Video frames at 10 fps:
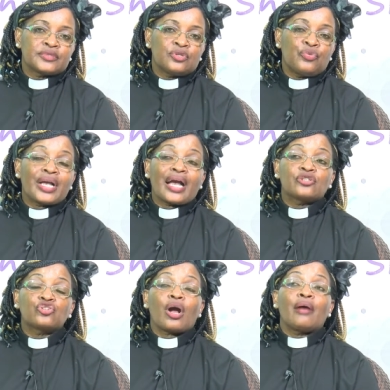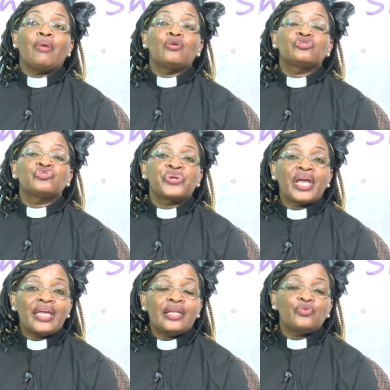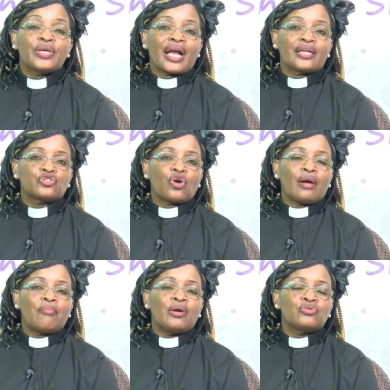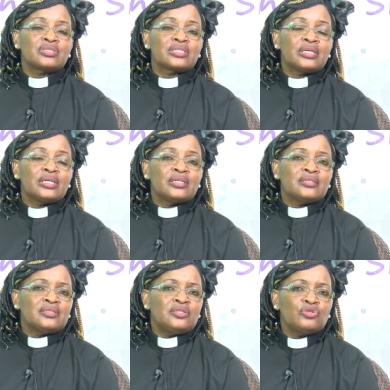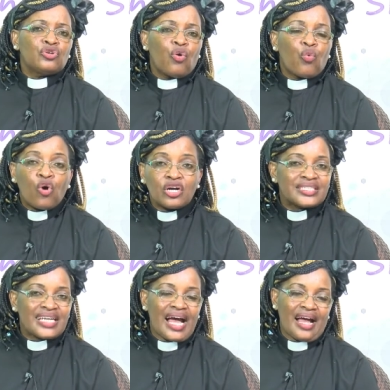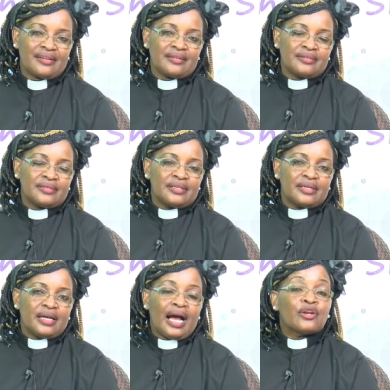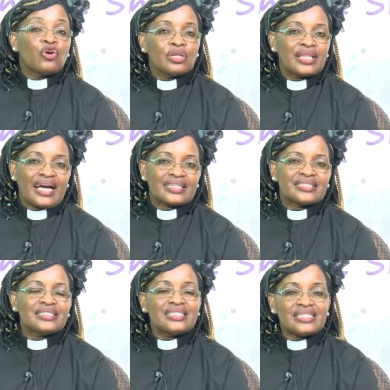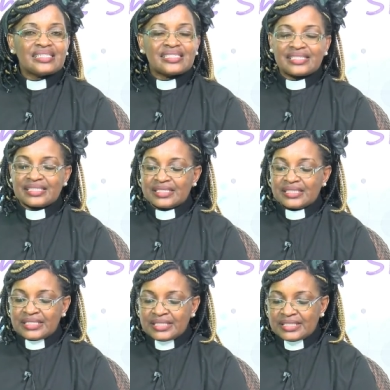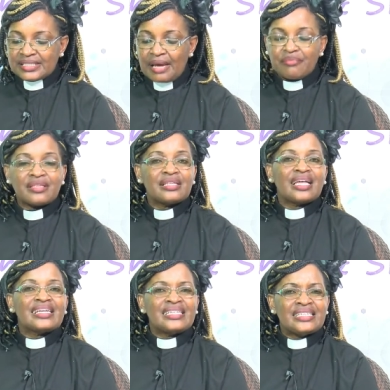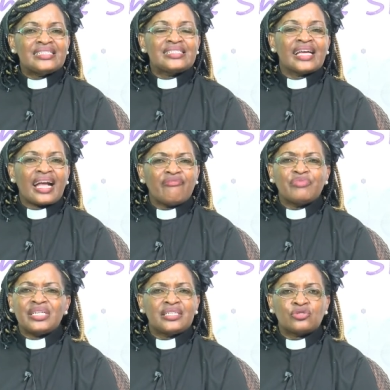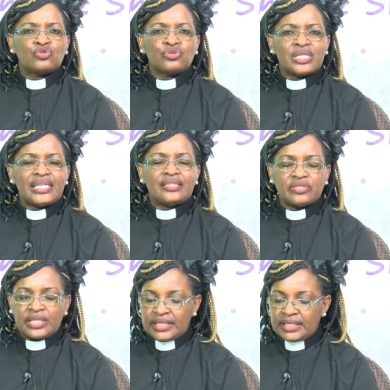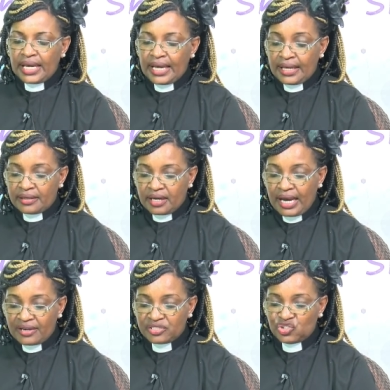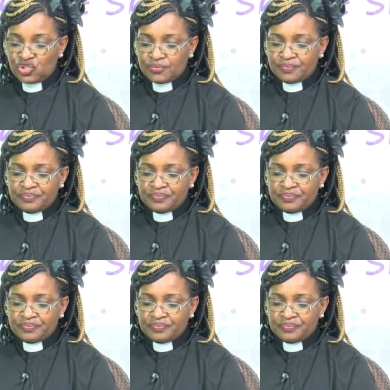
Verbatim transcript: We can talk about rain, we can talk about, you know, water and all that. This is something that needs, the government needs to really, really encourage.